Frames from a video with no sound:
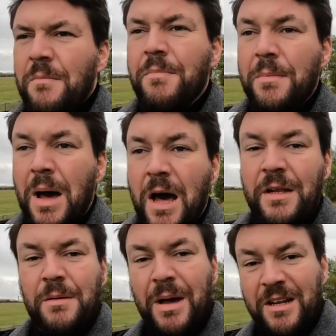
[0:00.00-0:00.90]

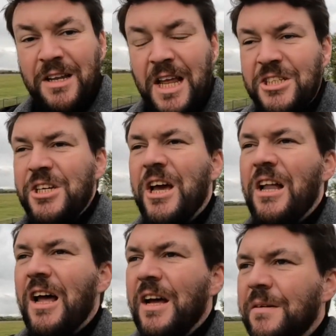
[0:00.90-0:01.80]
Biman, the Bangladeshi
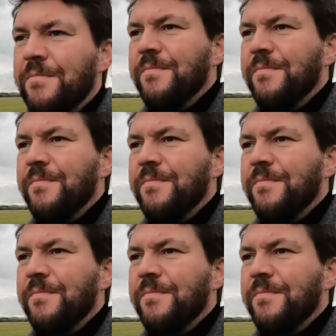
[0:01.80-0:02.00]
airline,